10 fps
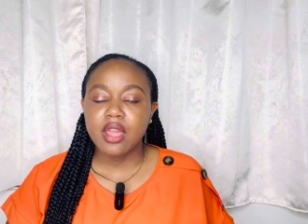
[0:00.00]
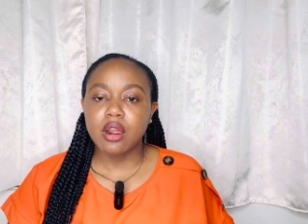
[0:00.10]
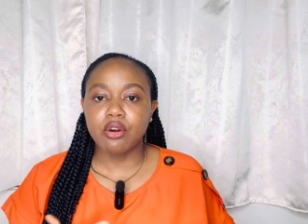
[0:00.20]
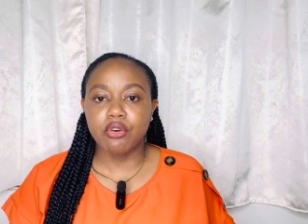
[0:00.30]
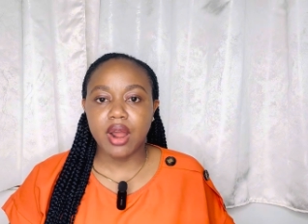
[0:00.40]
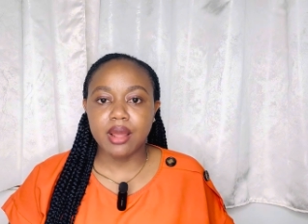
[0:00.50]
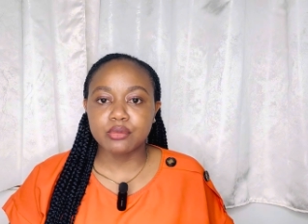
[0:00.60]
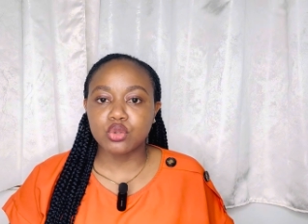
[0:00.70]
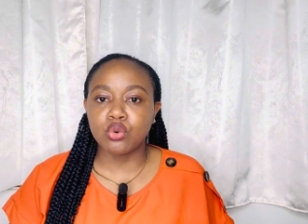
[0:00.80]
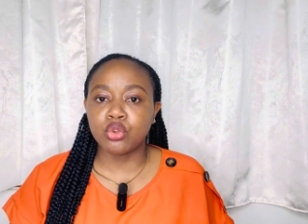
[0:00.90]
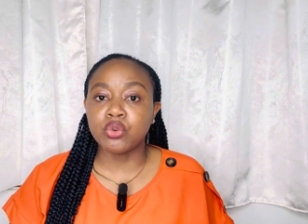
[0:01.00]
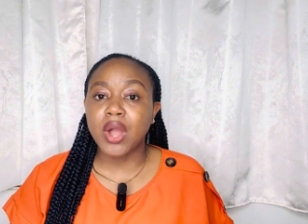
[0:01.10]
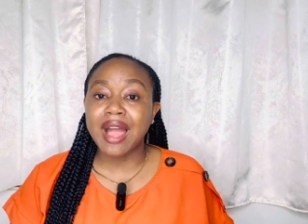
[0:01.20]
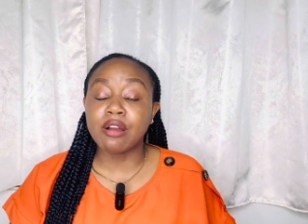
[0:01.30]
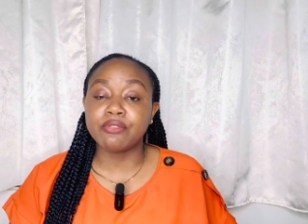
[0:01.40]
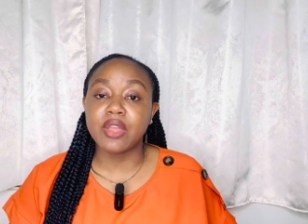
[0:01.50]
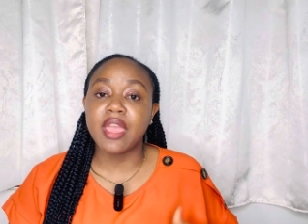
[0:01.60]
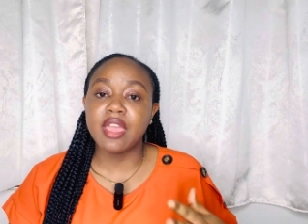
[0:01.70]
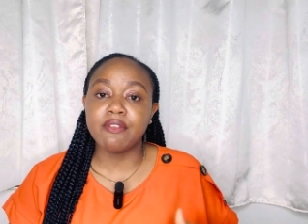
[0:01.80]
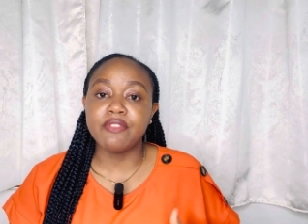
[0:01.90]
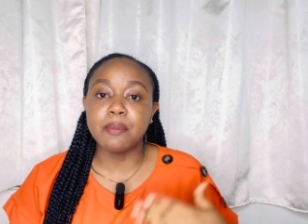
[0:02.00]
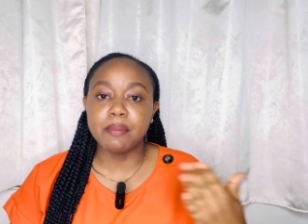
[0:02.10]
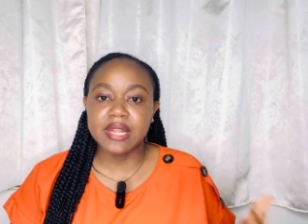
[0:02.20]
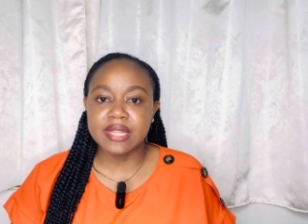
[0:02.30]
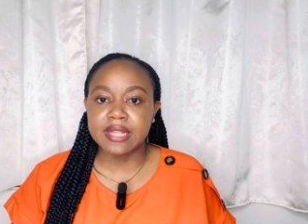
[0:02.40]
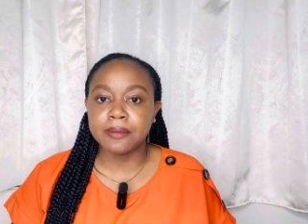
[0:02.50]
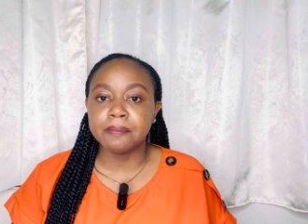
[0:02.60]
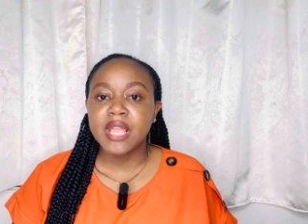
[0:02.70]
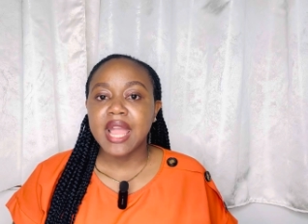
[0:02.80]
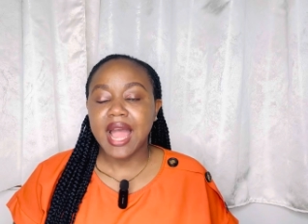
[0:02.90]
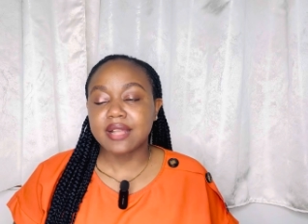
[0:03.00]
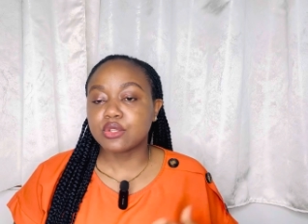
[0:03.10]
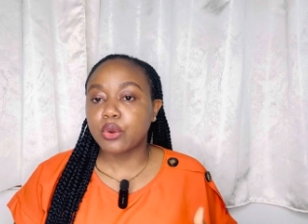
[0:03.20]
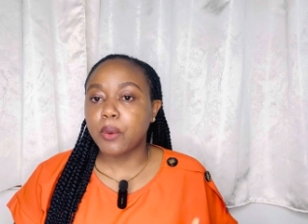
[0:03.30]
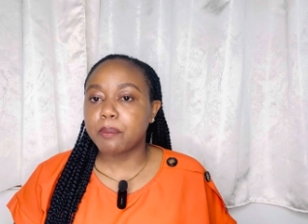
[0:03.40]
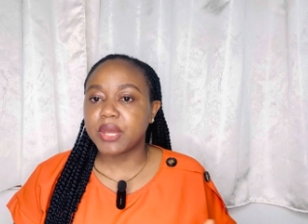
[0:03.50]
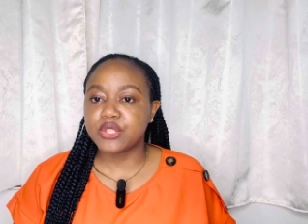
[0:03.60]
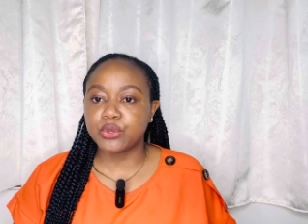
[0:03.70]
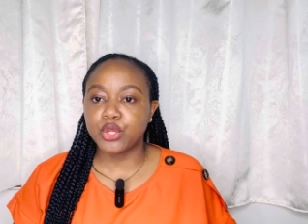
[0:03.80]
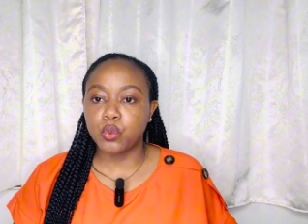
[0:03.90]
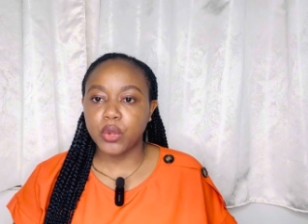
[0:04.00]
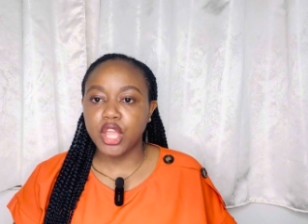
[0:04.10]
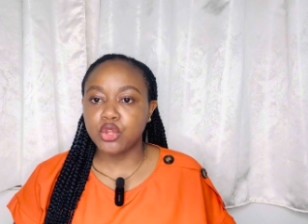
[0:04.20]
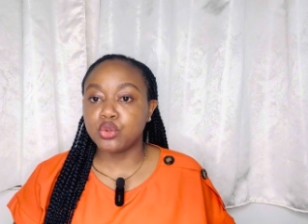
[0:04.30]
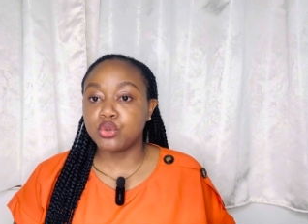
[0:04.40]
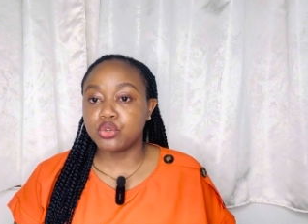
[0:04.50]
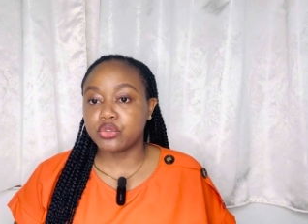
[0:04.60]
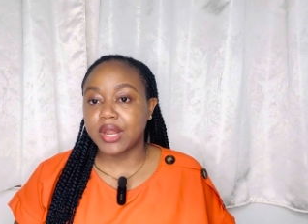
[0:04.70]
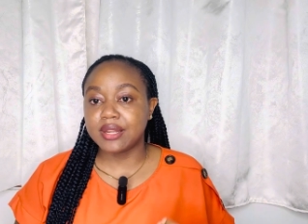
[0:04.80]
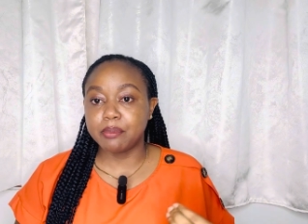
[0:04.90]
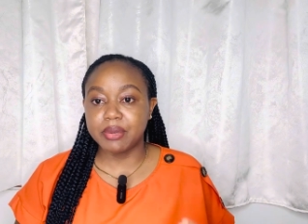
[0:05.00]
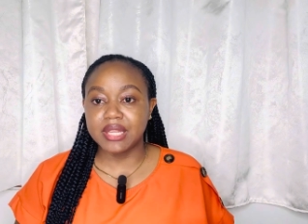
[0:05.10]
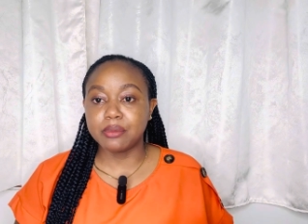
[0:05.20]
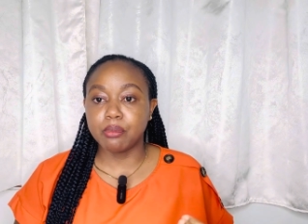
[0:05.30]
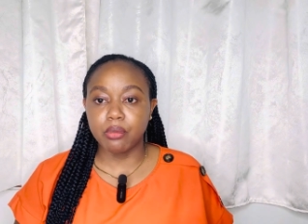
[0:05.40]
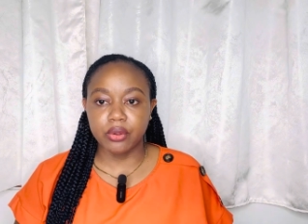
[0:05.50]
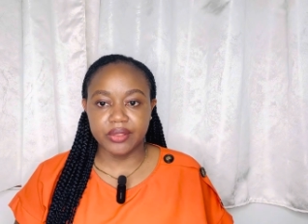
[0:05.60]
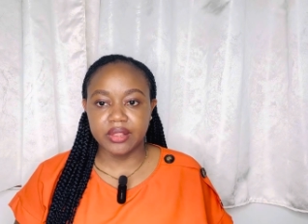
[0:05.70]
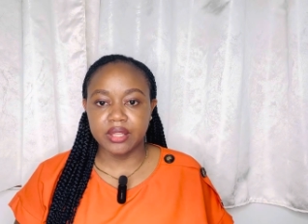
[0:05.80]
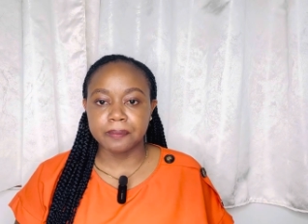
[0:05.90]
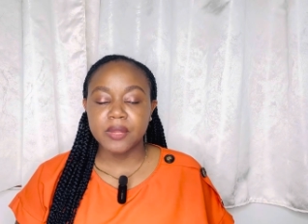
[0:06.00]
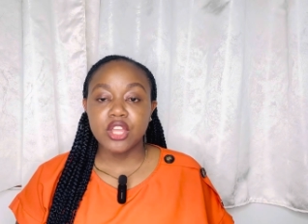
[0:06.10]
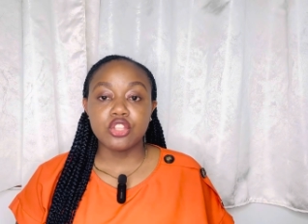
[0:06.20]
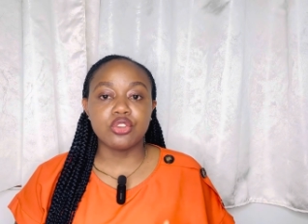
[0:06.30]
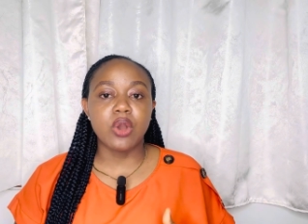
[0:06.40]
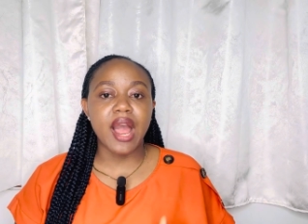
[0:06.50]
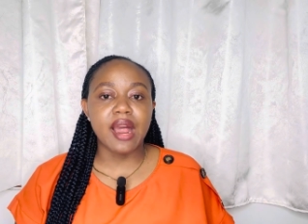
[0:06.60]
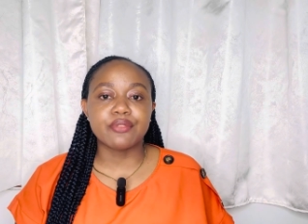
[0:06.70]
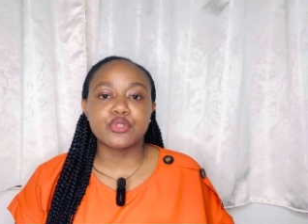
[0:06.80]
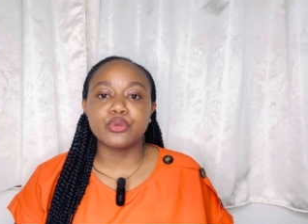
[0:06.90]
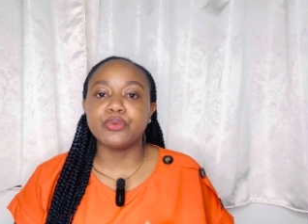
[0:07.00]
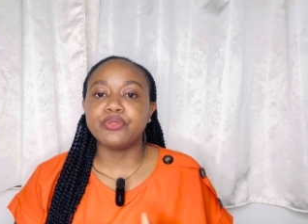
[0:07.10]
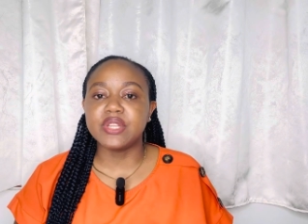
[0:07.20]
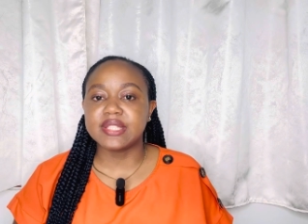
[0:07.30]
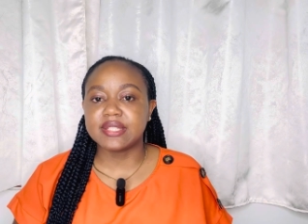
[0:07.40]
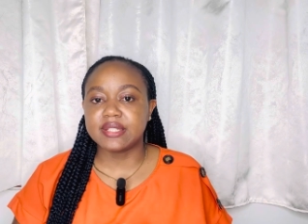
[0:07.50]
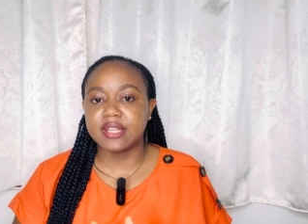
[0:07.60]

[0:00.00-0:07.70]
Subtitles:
cramps, or you have heavy bleeding as compared to the way you usually bleed monthly, you have to visit a